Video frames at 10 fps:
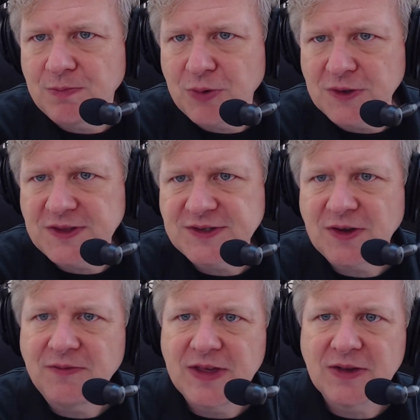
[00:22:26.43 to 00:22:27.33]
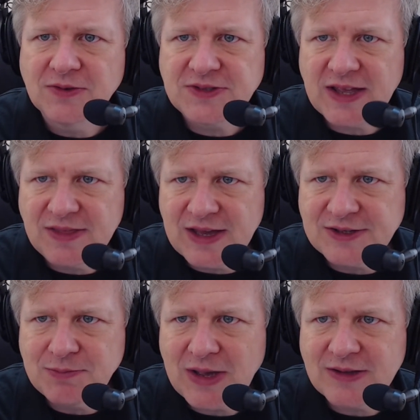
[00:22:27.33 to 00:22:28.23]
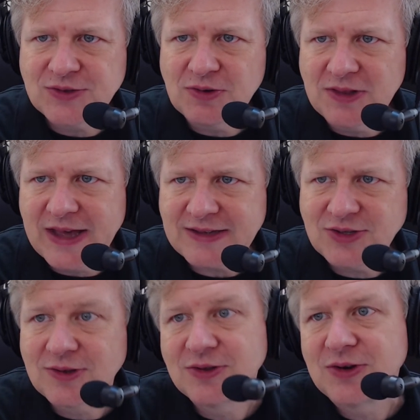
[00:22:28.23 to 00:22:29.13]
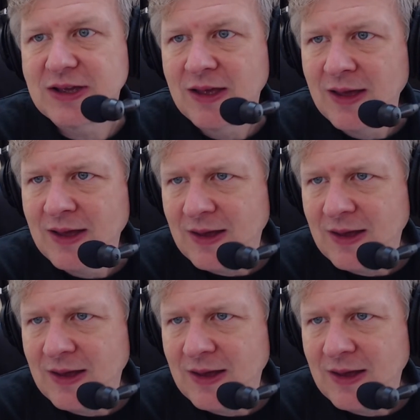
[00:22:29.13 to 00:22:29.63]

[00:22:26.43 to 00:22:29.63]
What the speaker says: put this on vehicles 10,000 pounds or less, including